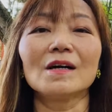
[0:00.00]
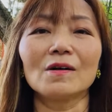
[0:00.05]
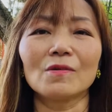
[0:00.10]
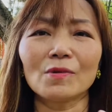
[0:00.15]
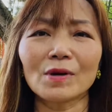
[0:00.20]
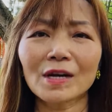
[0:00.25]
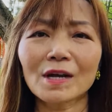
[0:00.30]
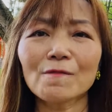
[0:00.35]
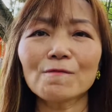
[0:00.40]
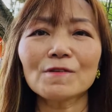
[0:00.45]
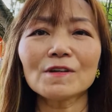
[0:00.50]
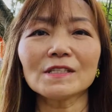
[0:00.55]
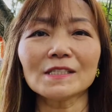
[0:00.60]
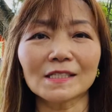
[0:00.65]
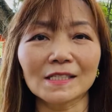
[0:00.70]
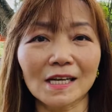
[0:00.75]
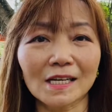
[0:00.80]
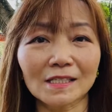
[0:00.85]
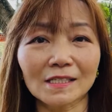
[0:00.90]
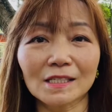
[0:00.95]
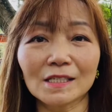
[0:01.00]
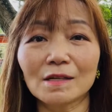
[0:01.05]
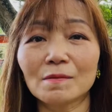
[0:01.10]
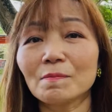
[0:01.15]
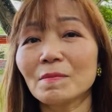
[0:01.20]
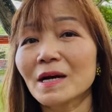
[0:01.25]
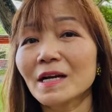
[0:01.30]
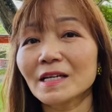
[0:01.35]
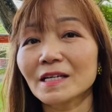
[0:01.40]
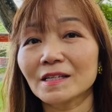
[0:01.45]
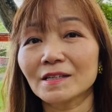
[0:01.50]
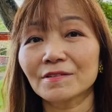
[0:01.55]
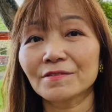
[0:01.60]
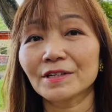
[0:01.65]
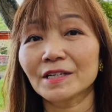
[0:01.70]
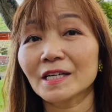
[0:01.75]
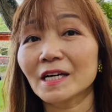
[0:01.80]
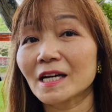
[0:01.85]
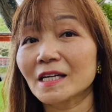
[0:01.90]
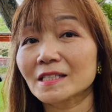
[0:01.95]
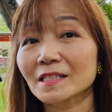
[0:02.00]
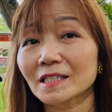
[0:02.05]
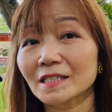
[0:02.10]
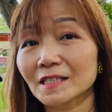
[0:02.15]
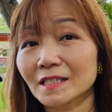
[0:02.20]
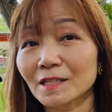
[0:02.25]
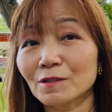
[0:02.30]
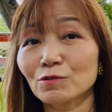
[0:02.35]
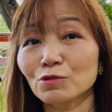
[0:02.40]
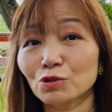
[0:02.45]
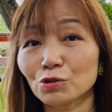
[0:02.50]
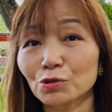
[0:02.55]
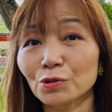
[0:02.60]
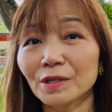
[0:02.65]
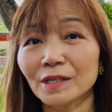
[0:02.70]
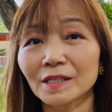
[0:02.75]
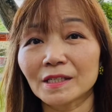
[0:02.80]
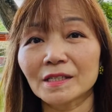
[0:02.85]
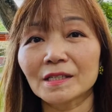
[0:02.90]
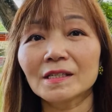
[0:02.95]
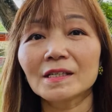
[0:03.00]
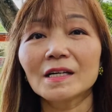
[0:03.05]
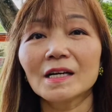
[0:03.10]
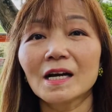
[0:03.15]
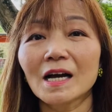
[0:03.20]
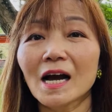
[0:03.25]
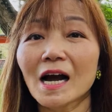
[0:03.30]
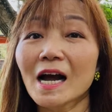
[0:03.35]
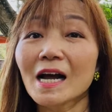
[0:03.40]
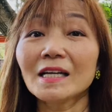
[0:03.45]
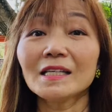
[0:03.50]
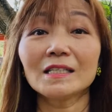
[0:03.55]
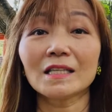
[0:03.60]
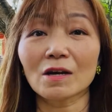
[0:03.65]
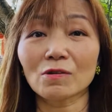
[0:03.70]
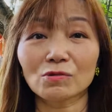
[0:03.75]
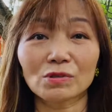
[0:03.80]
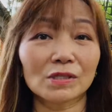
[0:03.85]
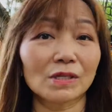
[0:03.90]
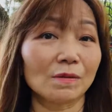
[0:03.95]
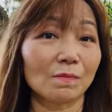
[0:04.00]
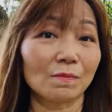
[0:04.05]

When I first started my career as a sales trainer, I doubted